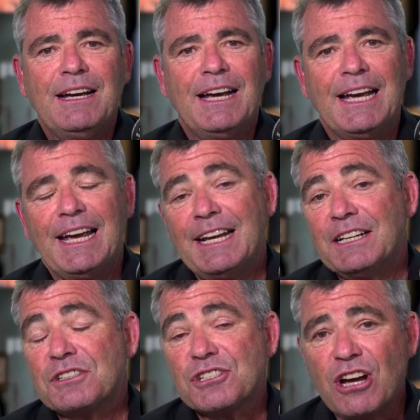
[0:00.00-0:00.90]
And
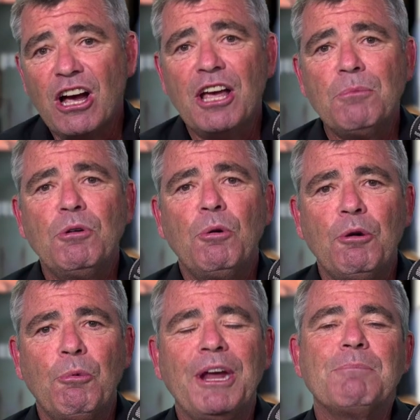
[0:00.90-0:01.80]
it's time
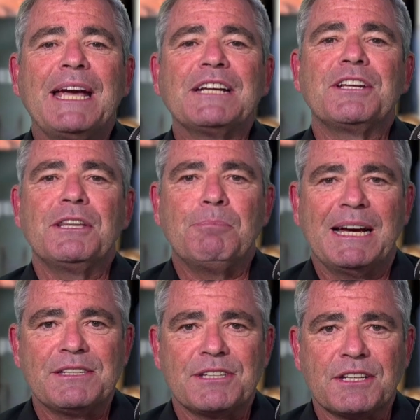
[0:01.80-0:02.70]
we went back to the
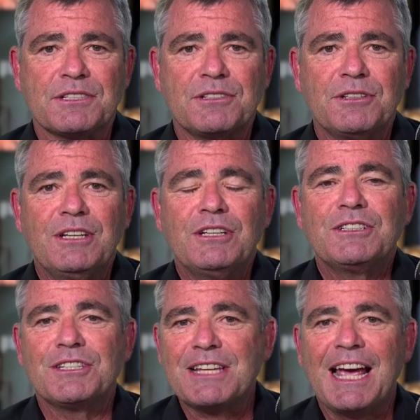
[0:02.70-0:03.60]
basics,
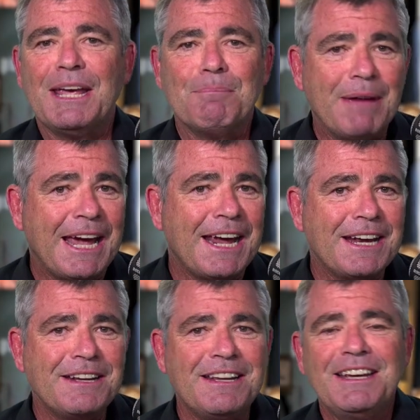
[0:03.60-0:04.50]
to say
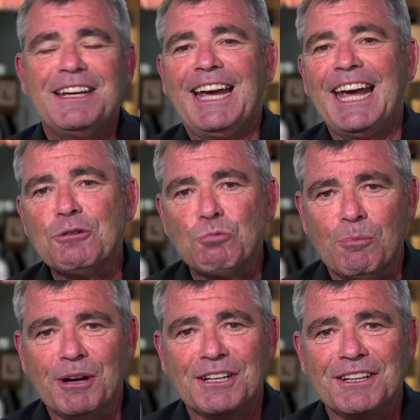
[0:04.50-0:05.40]
man and
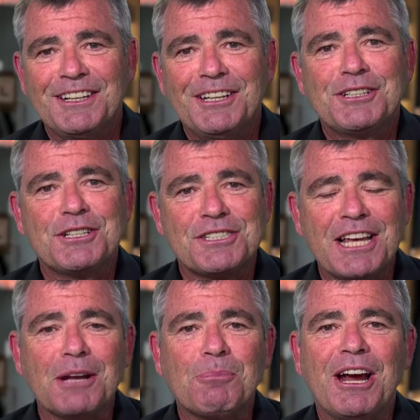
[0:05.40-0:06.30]
woman, to
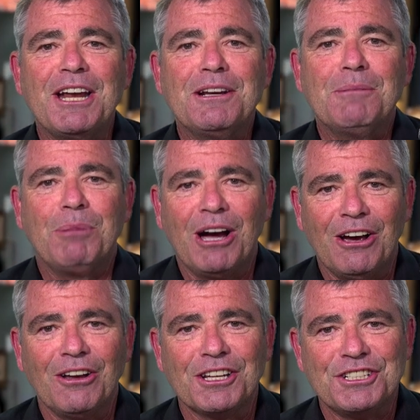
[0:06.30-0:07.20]
celebrate
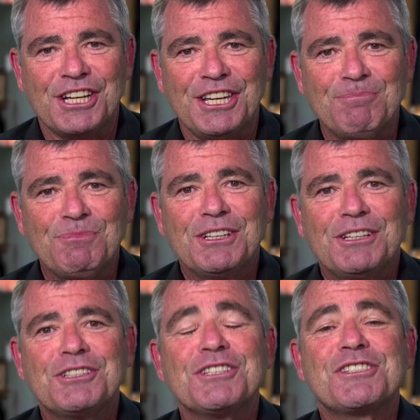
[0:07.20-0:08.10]
biology,
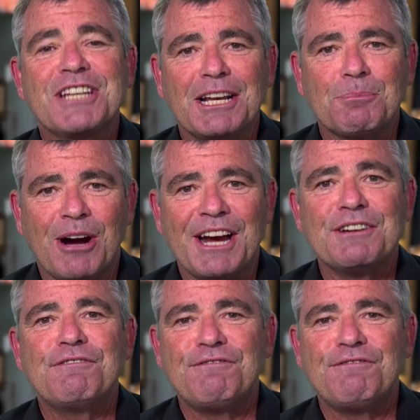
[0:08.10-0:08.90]
to celebrate